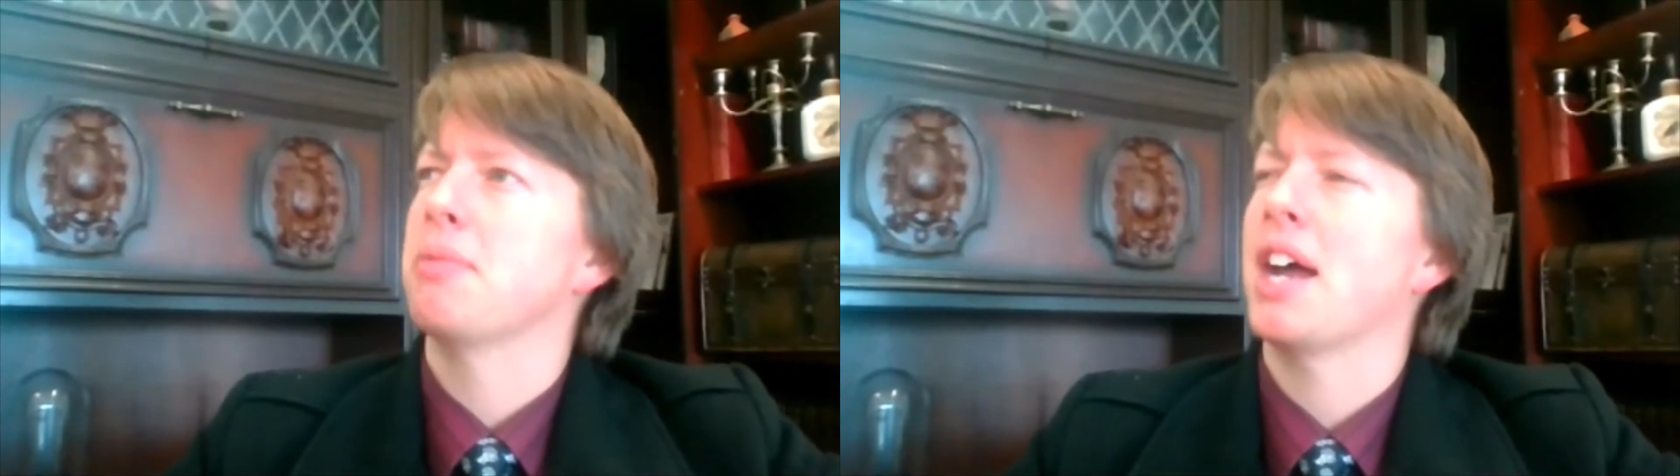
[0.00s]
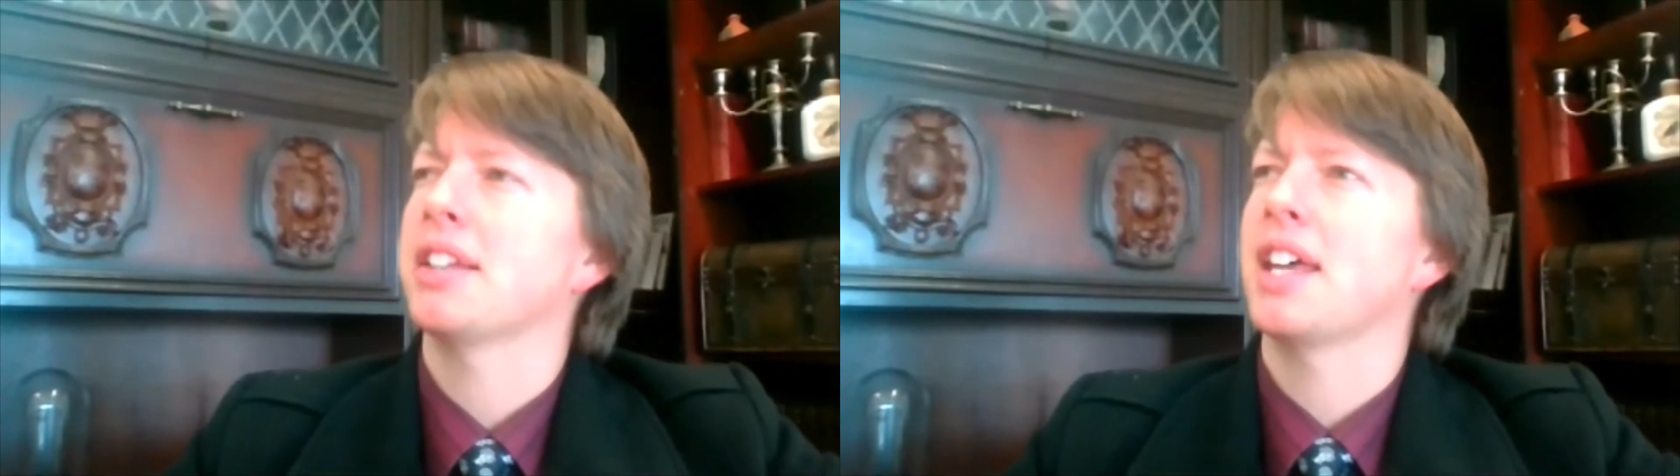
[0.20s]

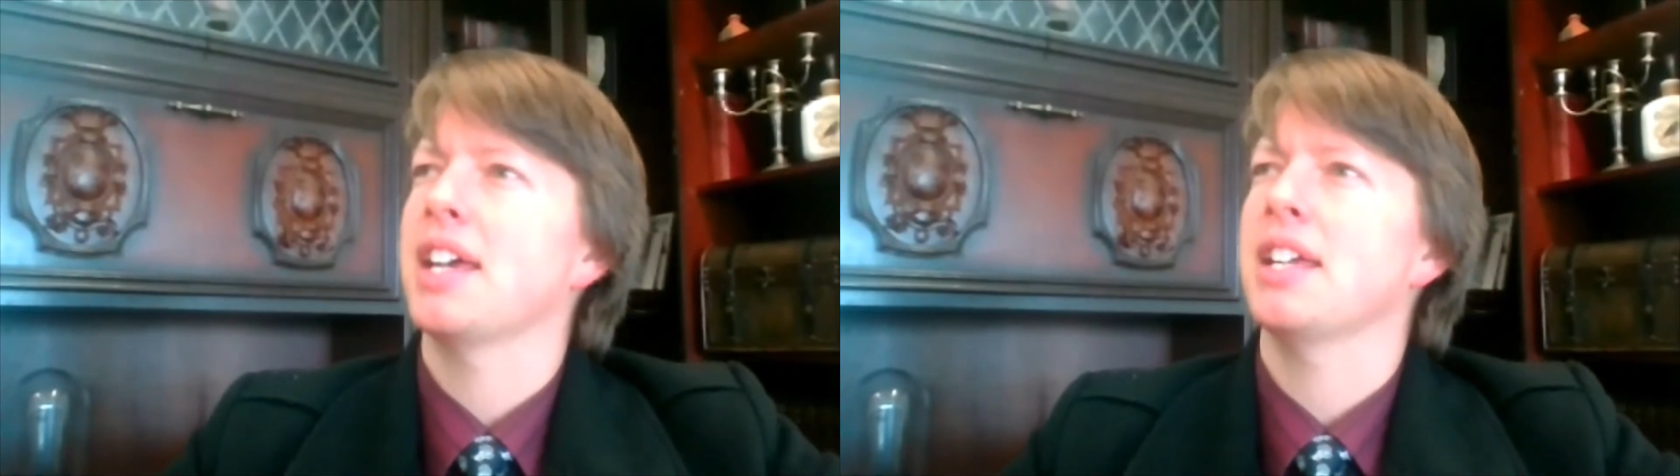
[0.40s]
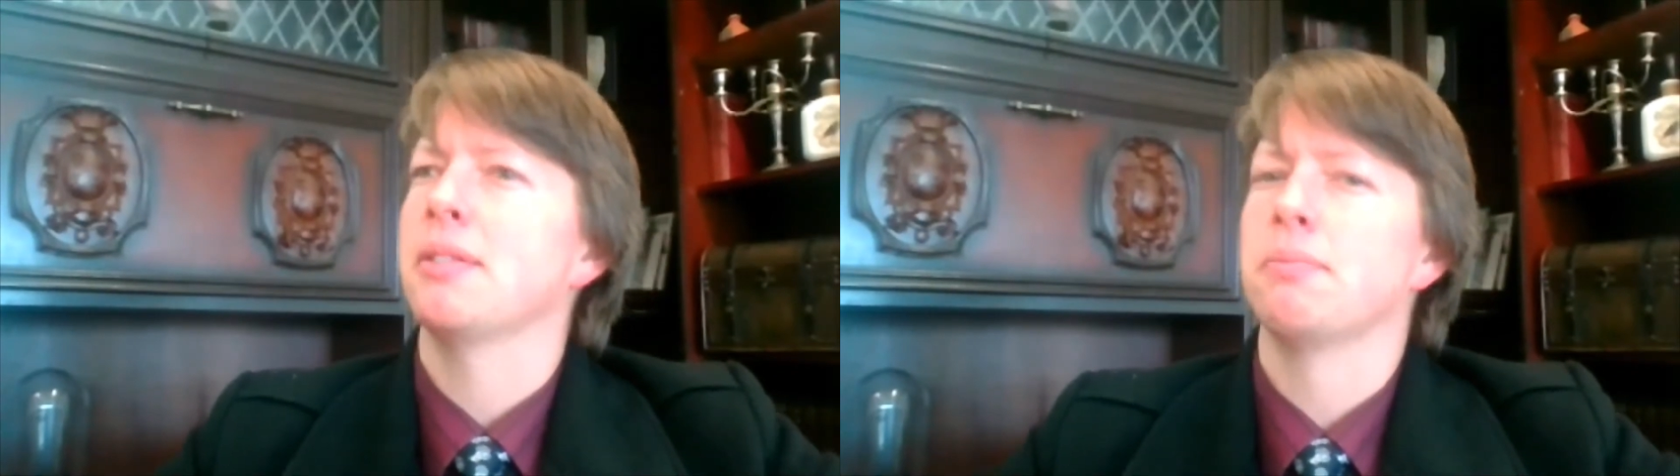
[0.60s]
aren't
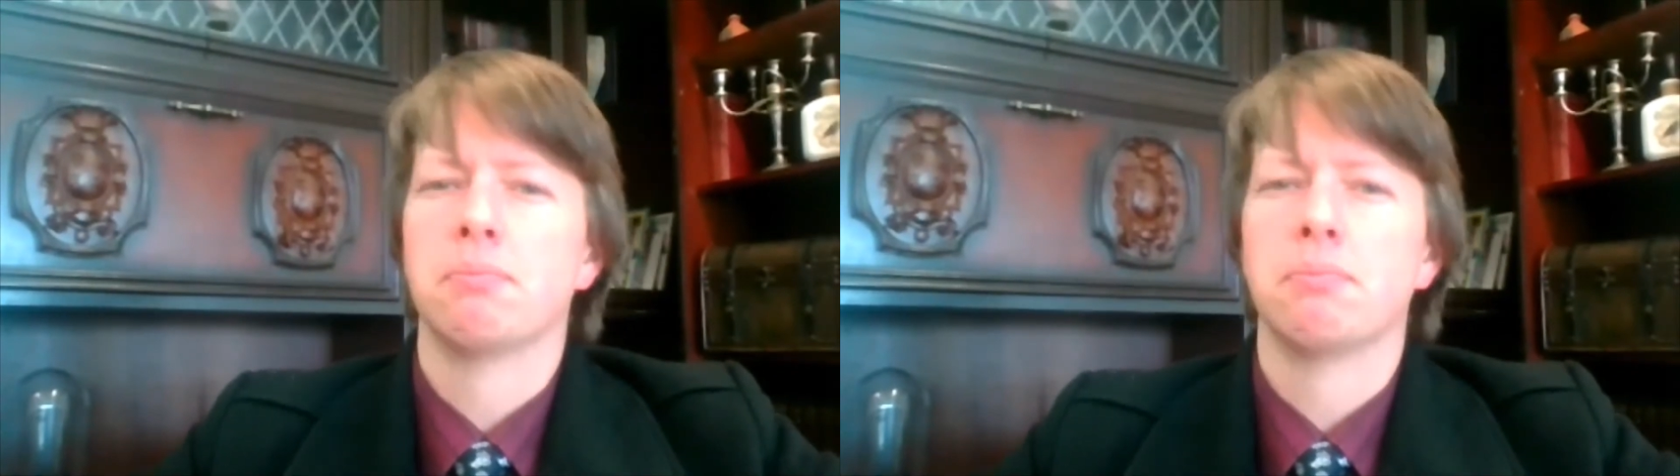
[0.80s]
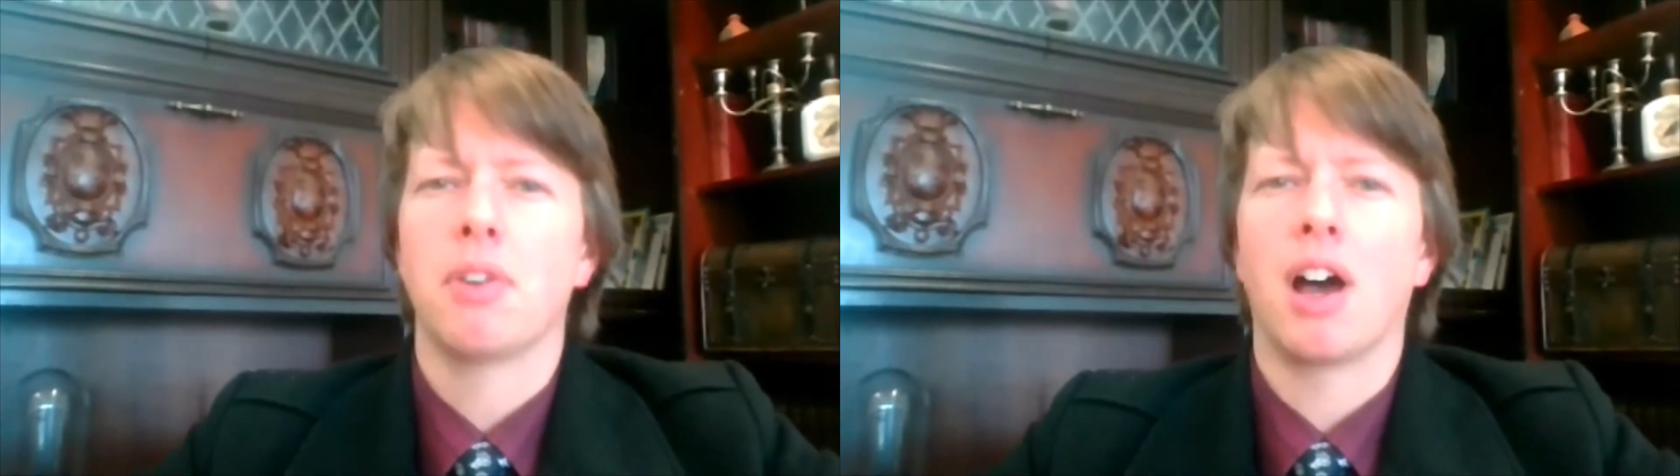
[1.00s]
they?
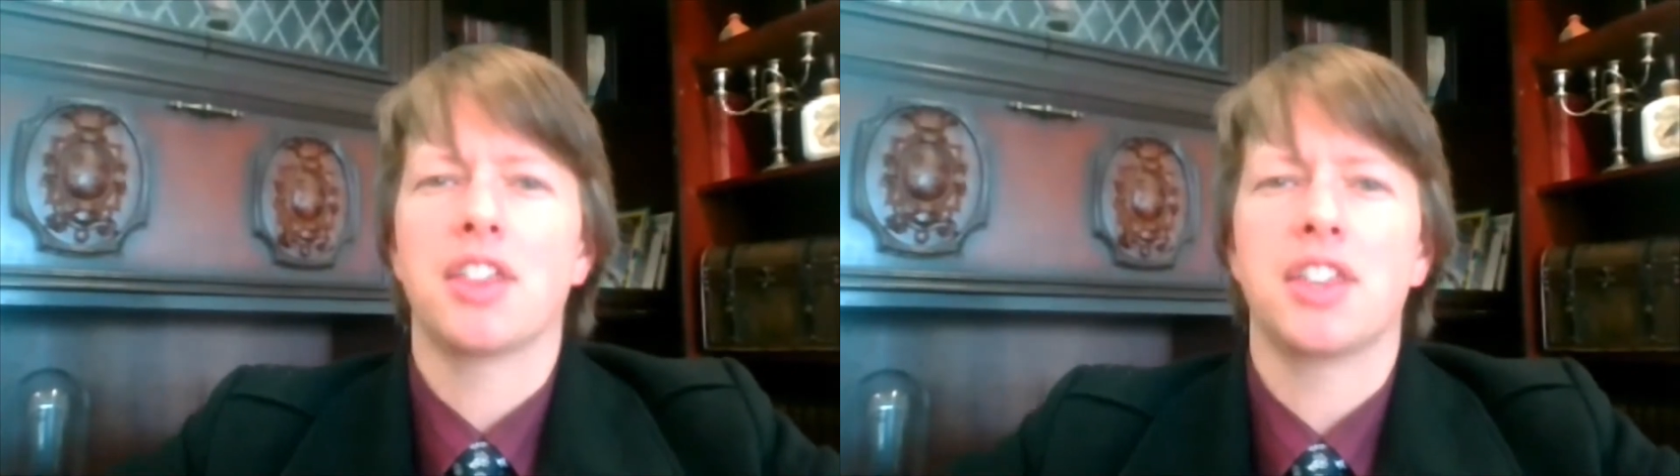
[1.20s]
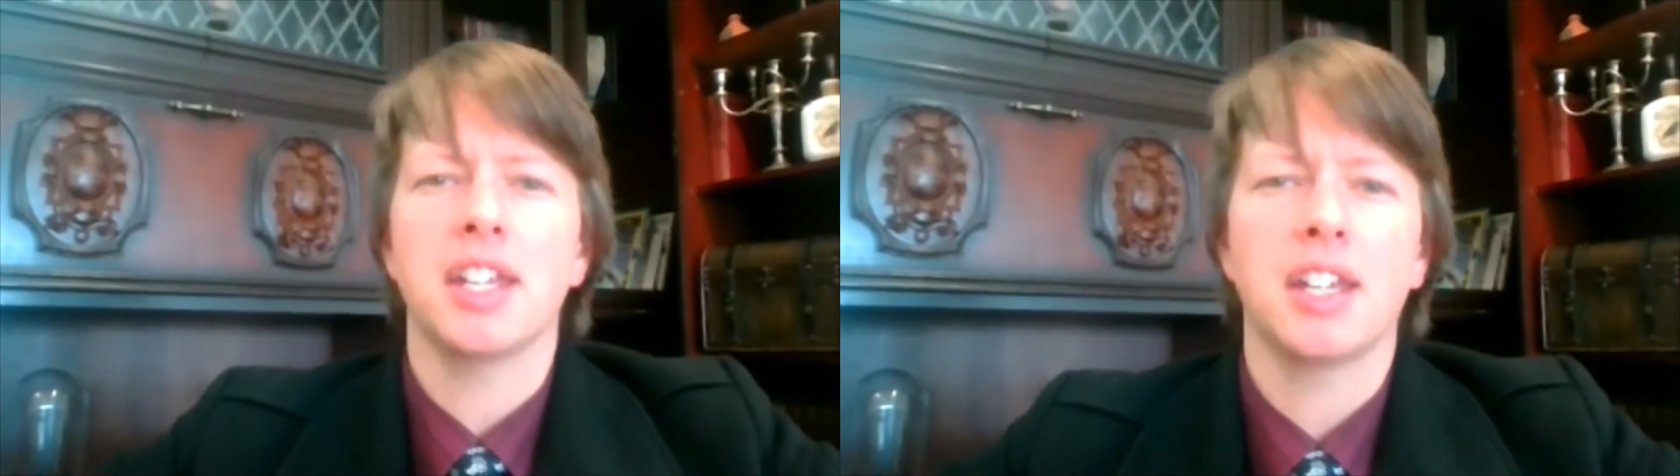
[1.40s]
I
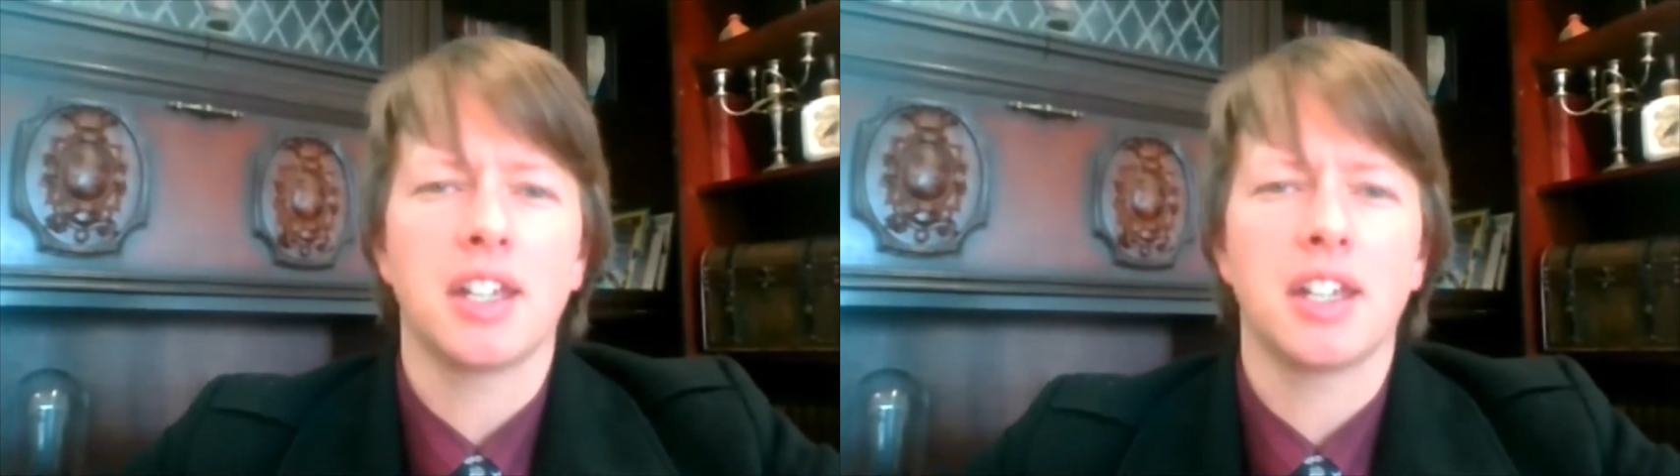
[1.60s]
think.